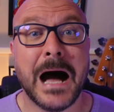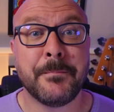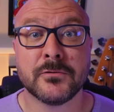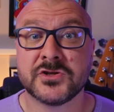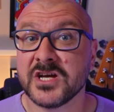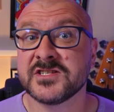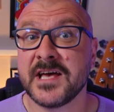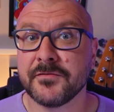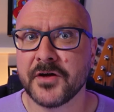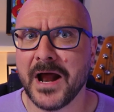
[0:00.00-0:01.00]
Apple just
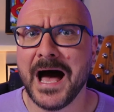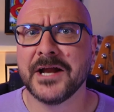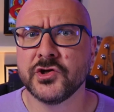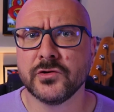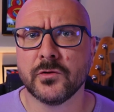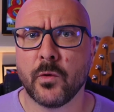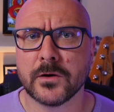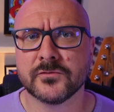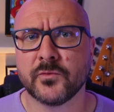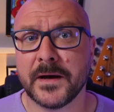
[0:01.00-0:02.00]
held their annual
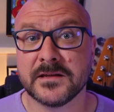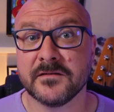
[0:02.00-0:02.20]
Worldwide